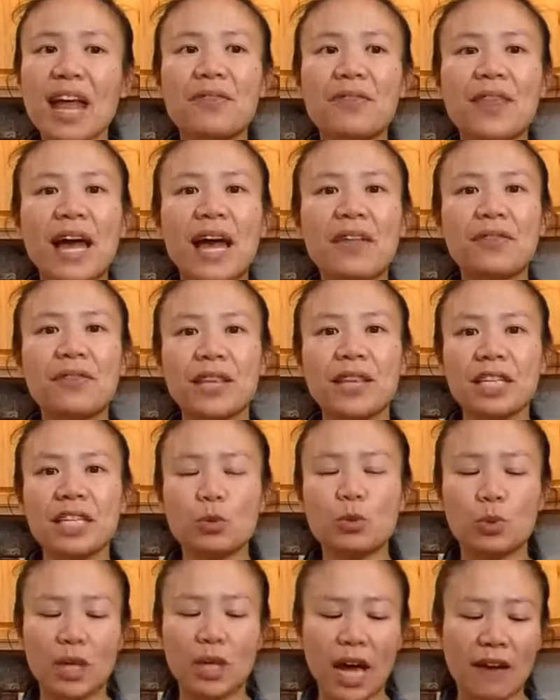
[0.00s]
that
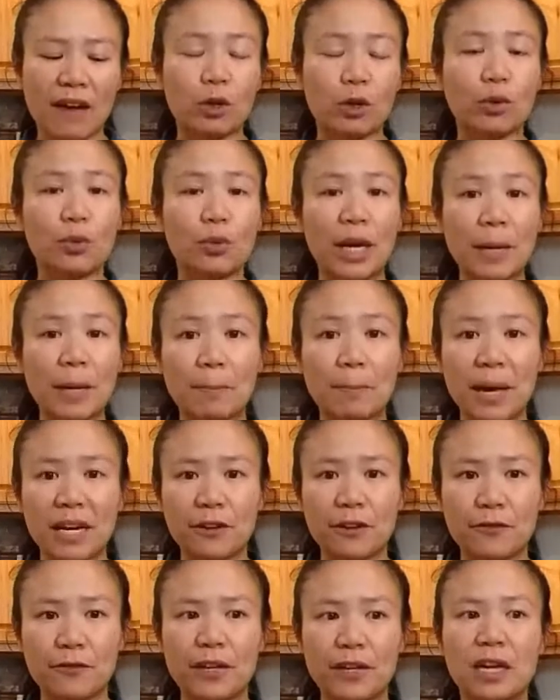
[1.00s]
this would have a great
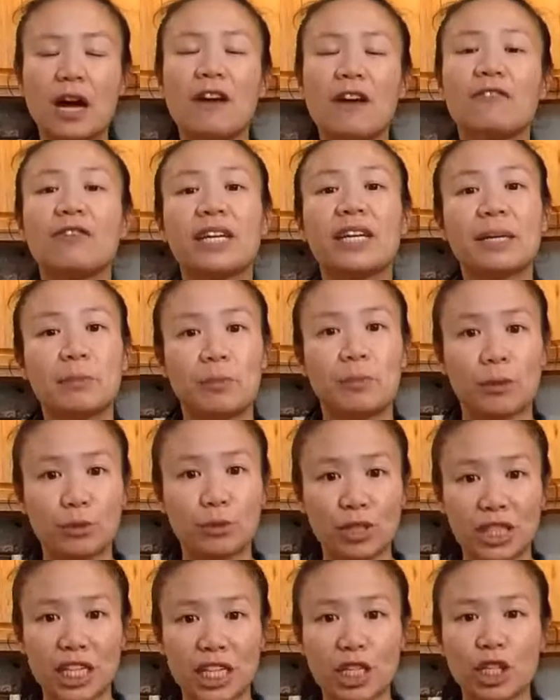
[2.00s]
benefit of
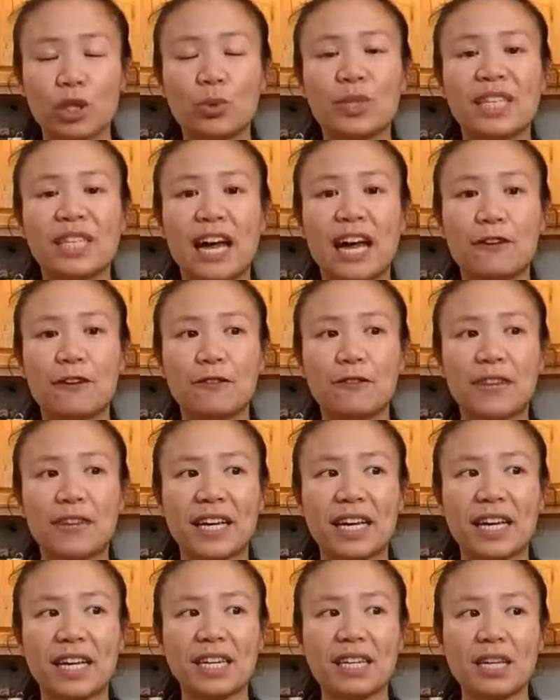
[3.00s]
boosting you with
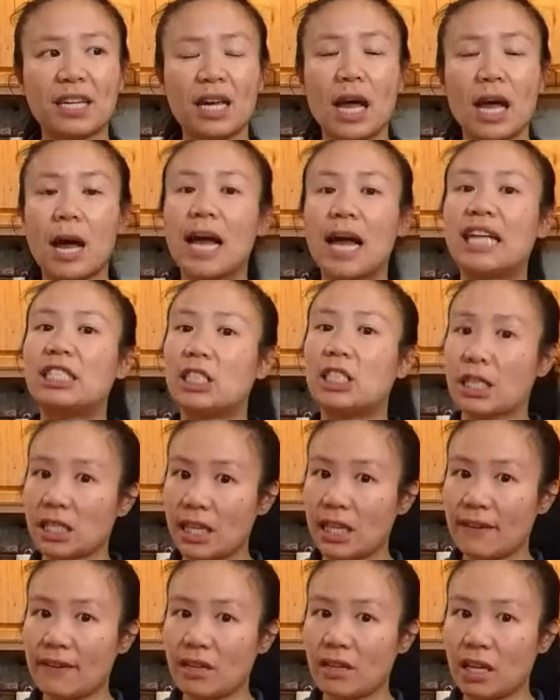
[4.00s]
caffeine. It does
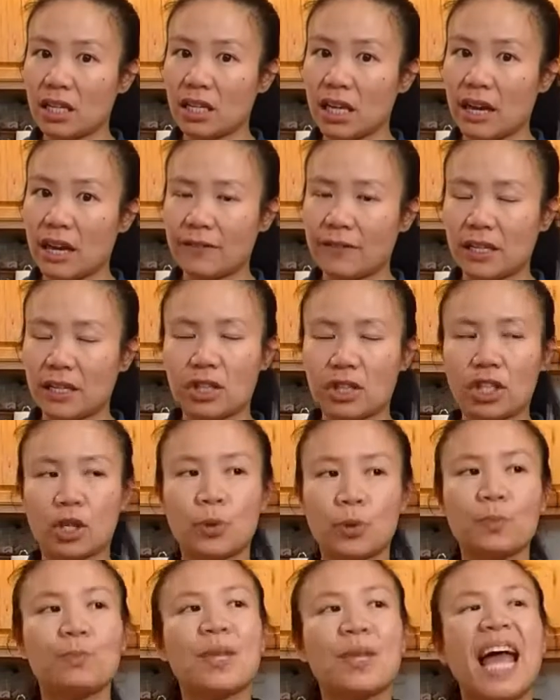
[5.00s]
have a lot of caffeine
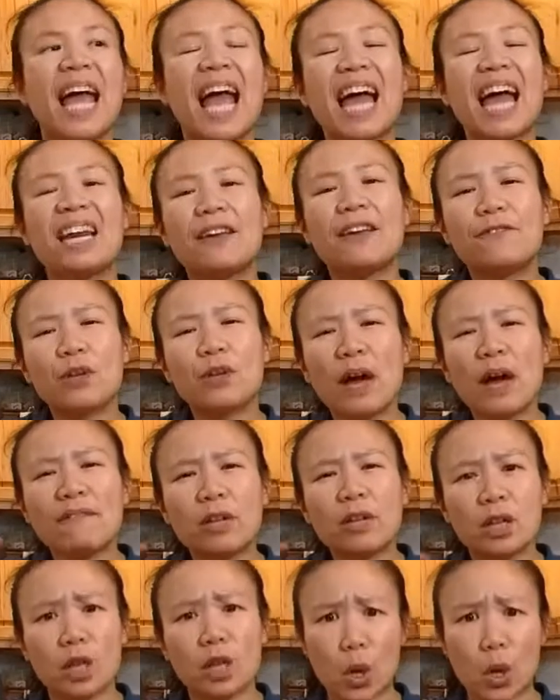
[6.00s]
though. And if you have
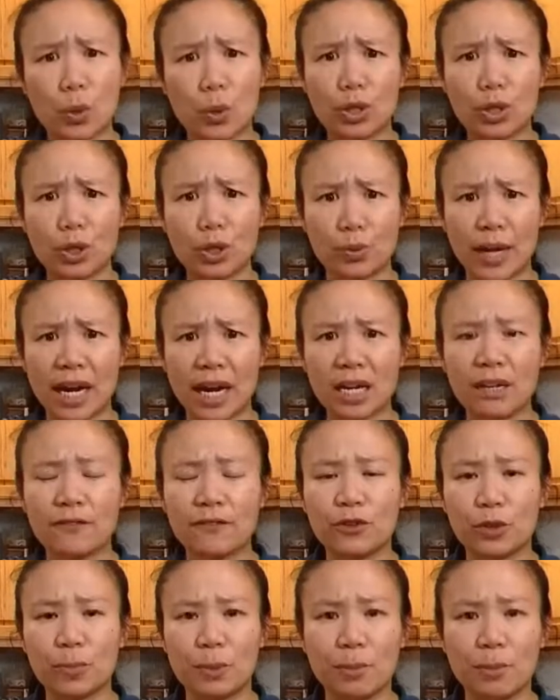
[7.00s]
a lower grade of
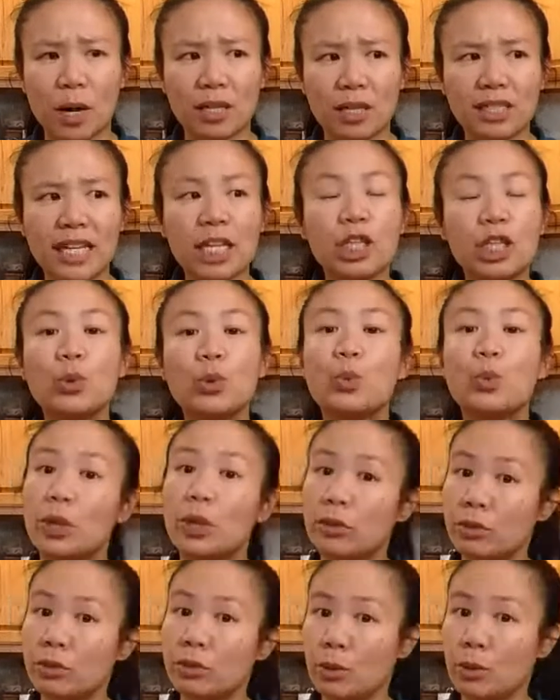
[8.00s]
yerba mate, you
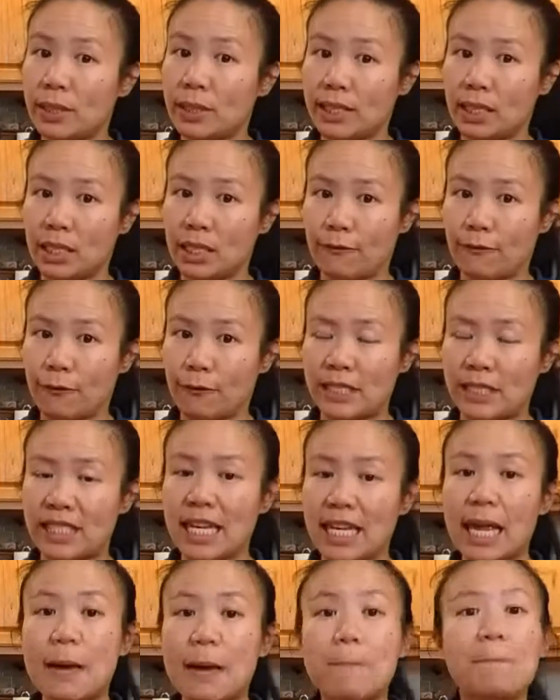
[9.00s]
will notice a difference.
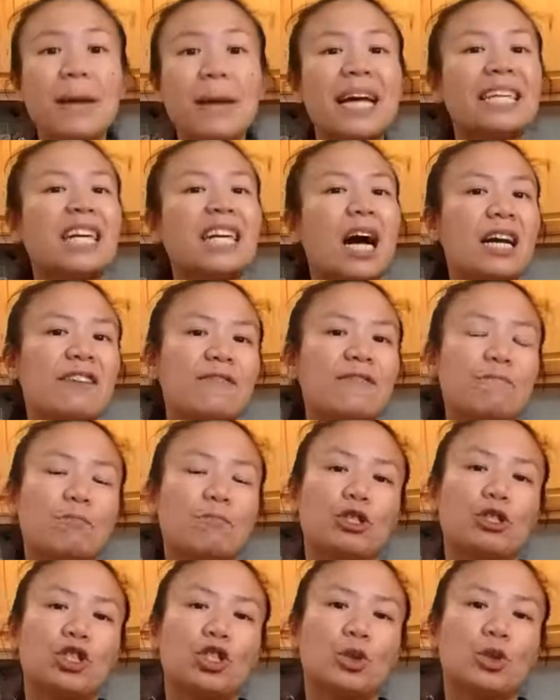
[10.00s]
It might kind of
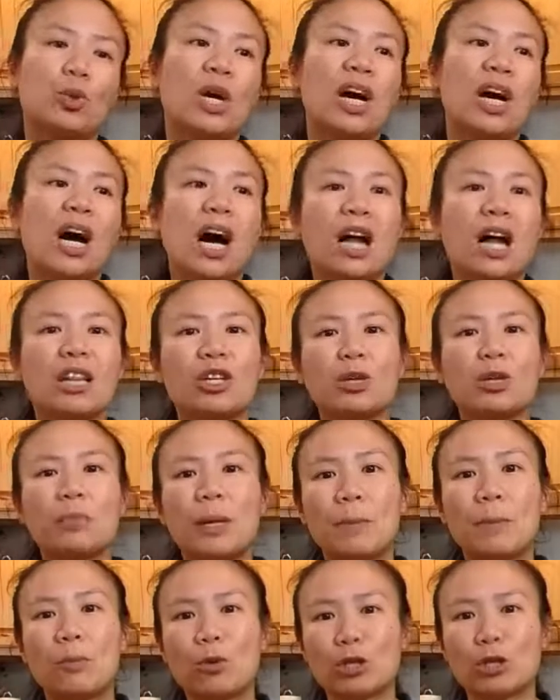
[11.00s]
put you a little
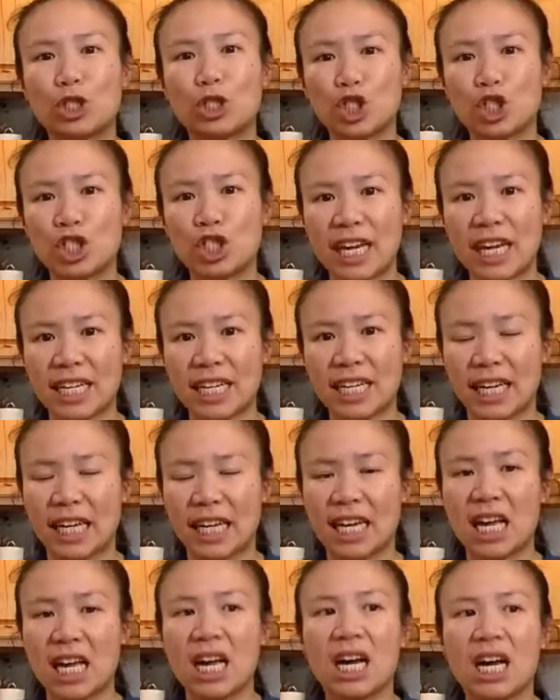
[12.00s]
bit more
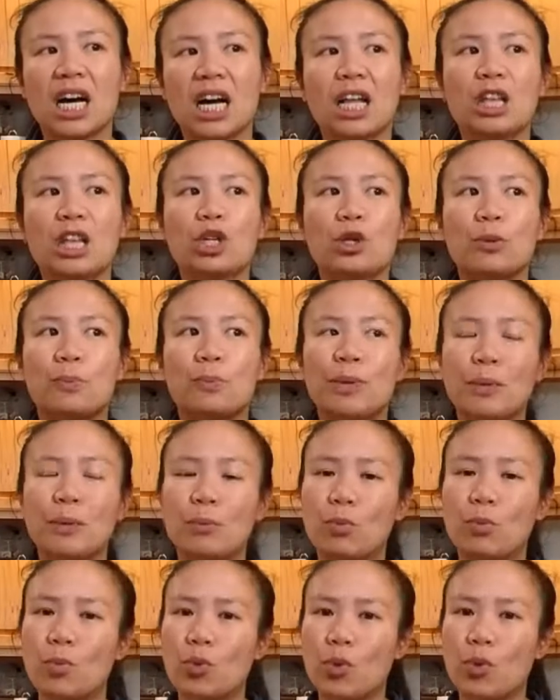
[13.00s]
shaky, a little bit
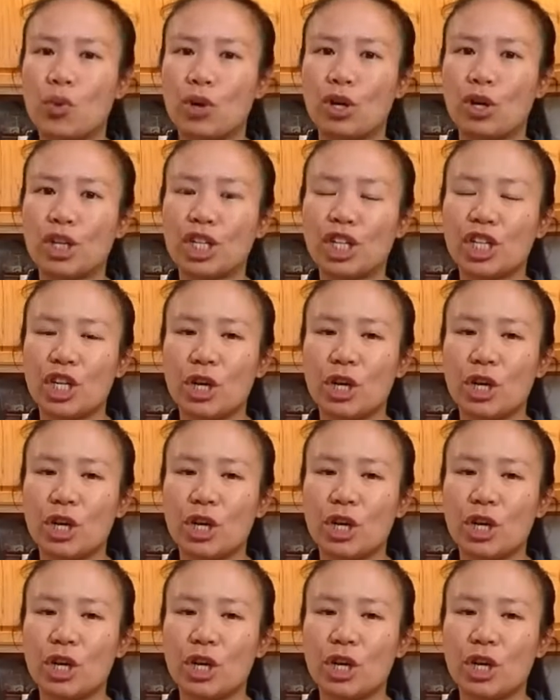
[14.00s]
more,